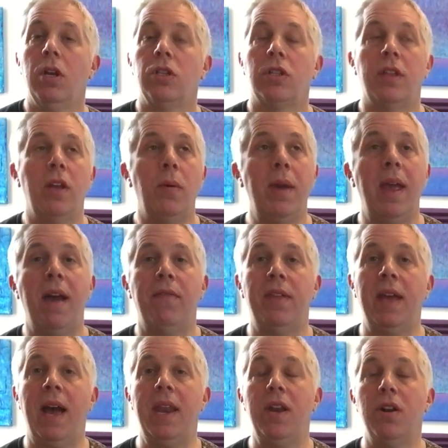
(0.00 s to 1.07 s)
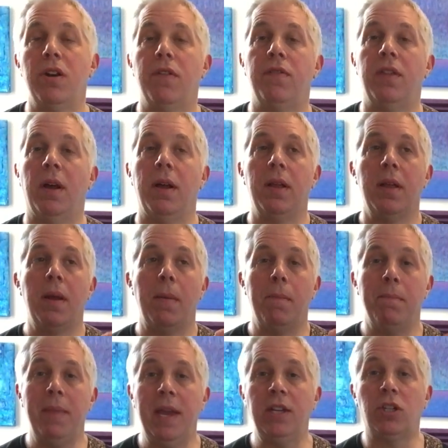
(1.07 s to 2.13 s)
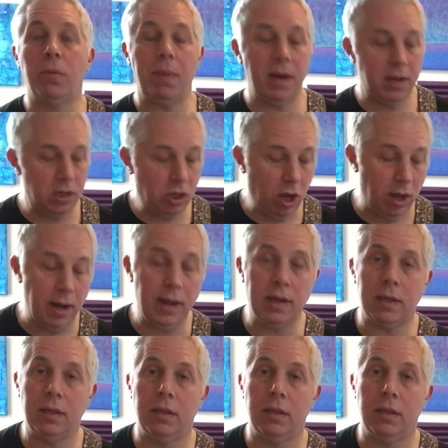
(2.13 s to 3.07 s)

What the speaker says: So there we have the idea of the major pentatonic.